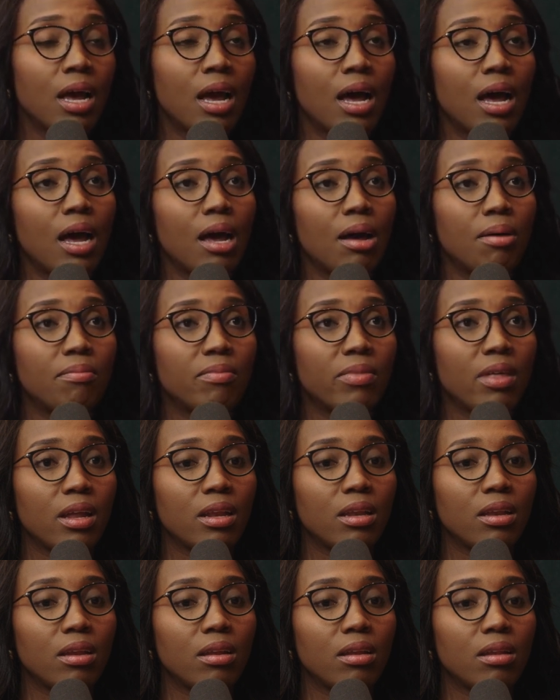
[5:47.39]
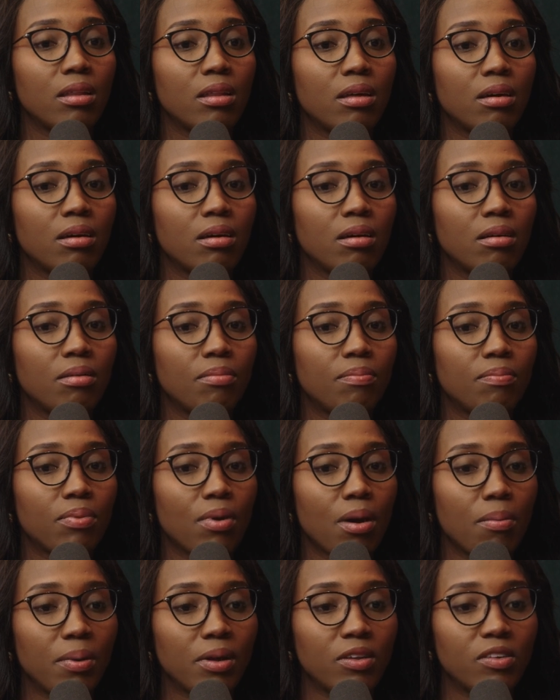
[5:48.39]
then the
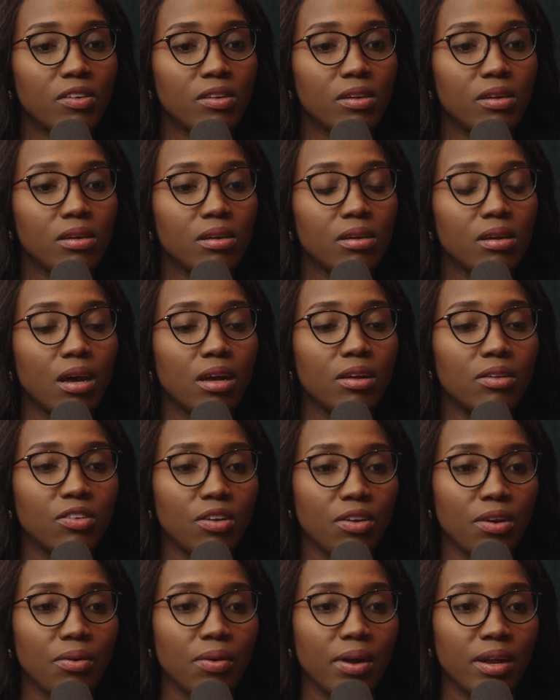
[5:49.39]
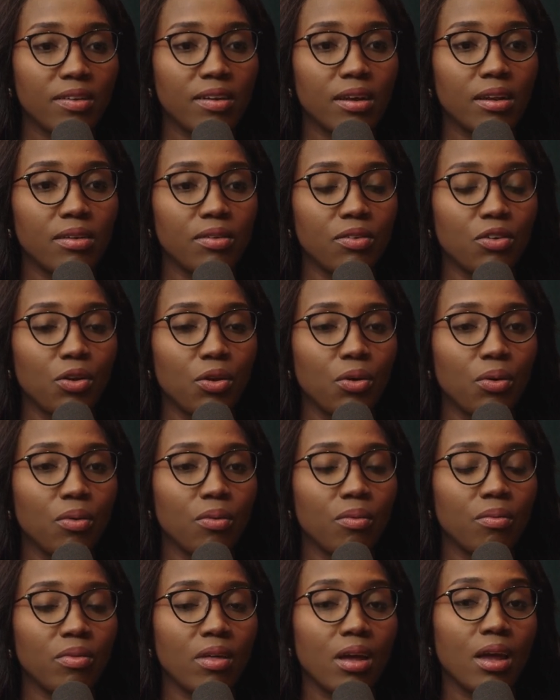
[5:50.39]
property generated,
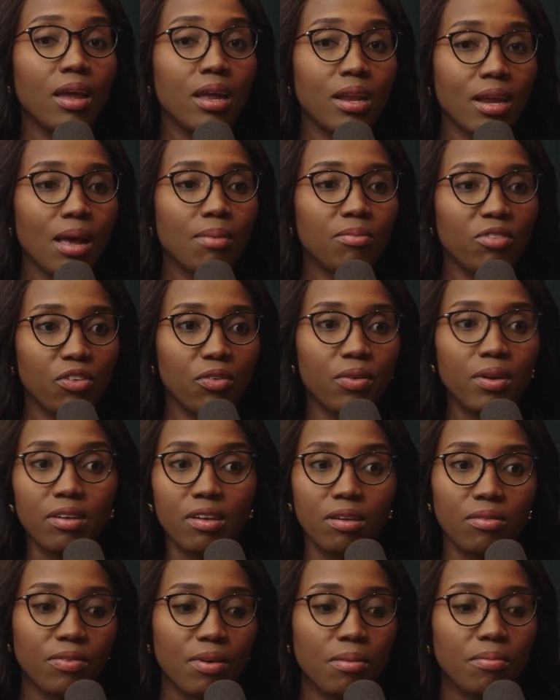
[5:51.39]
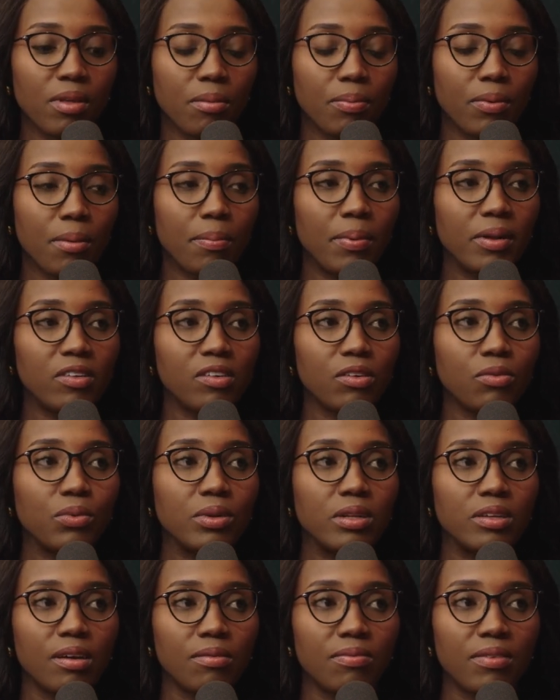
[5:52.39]
the income generated from the property will
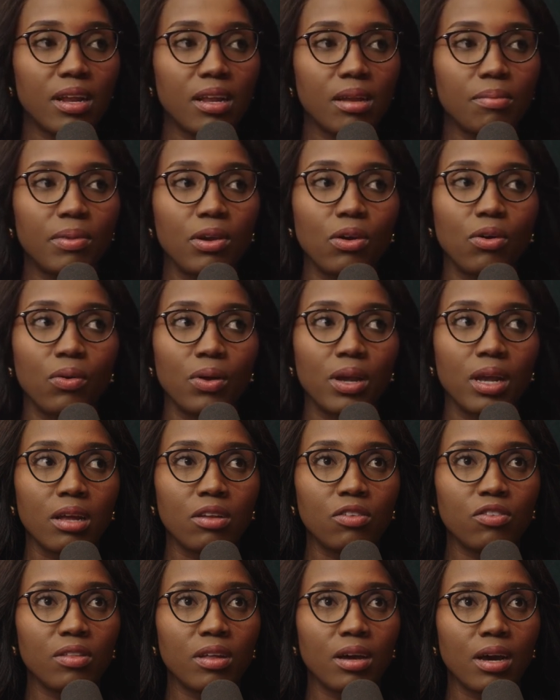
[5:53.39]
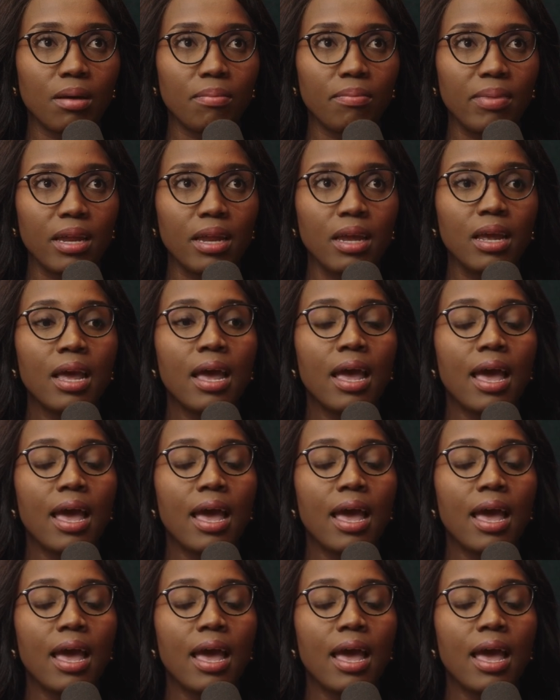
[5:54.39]
definitely be going into the company,